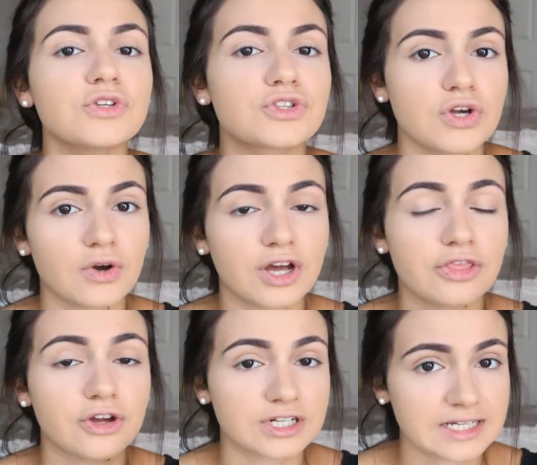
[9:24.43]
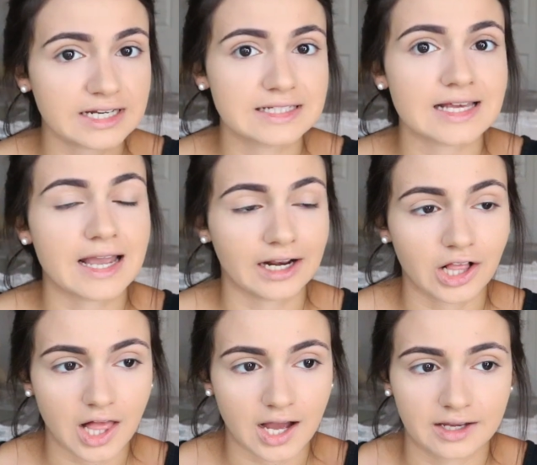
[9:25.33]
So good. Thursday nights at 8
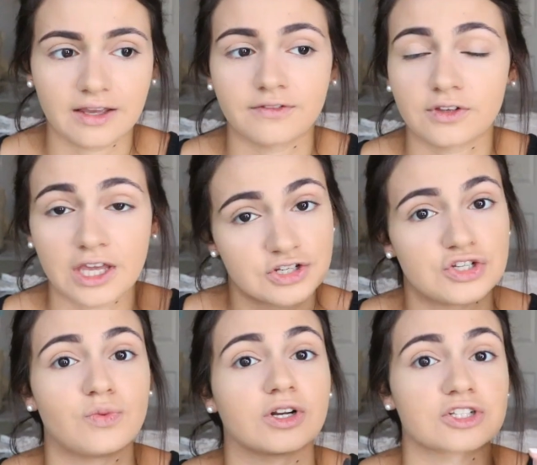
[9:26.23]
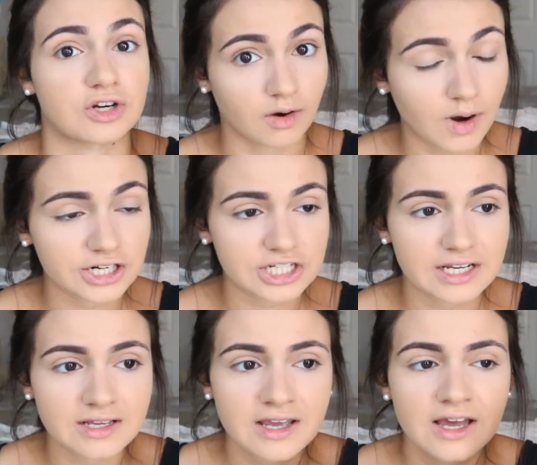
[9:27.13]
o'clock in case you want to start
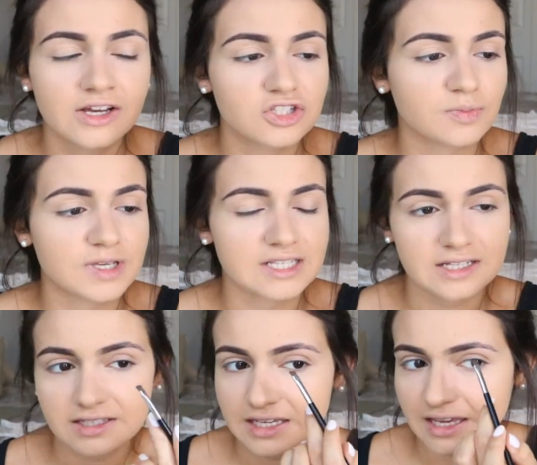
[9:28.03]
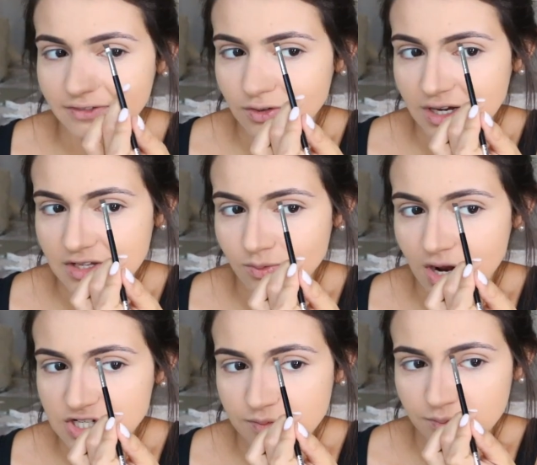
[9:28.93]
watching. So basically, if you guys
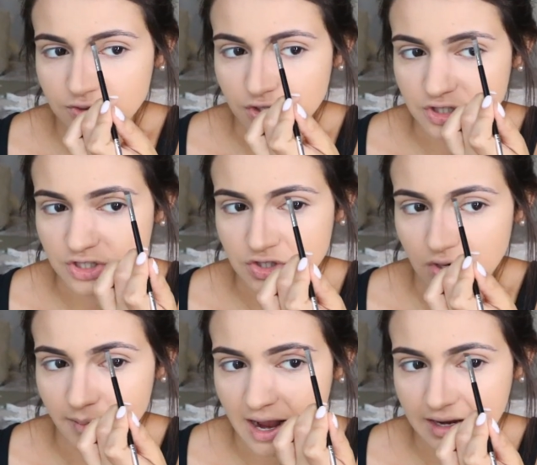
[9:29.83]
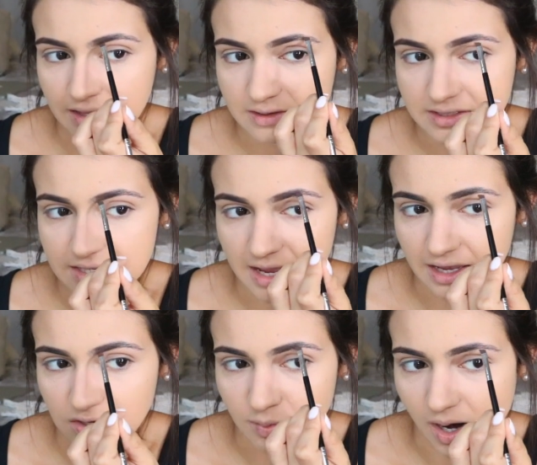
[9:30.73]
watched Jersey Shore back in the
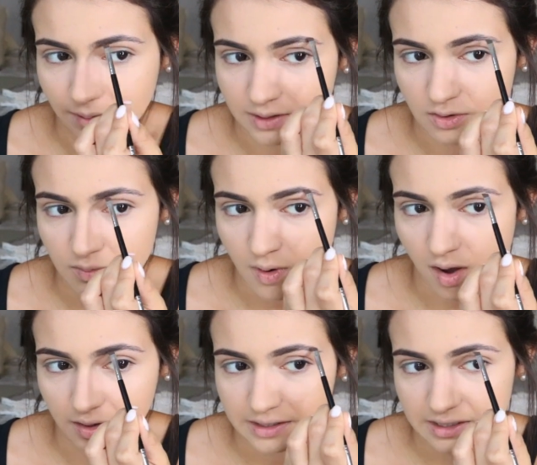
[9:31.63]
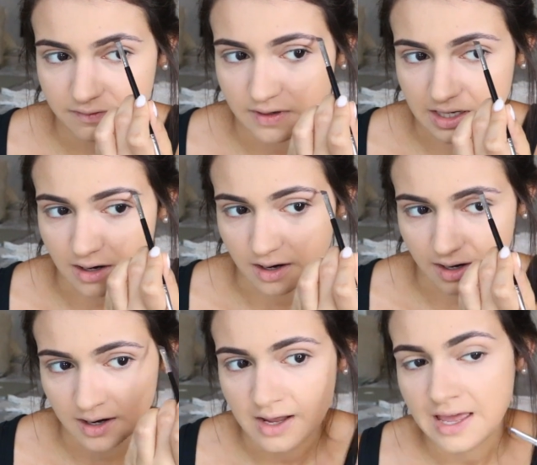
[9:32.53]
day, you probably know who Pauly D and Vinny
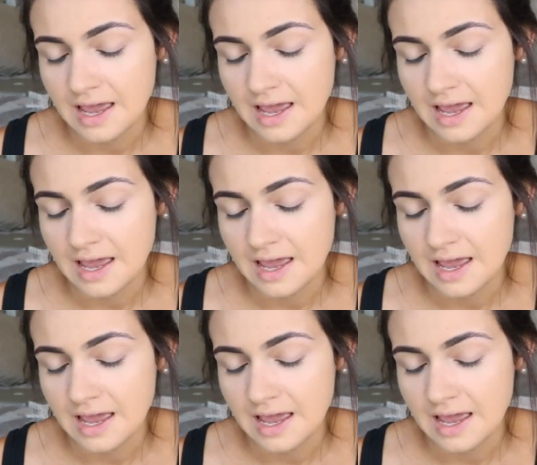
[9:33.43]
are.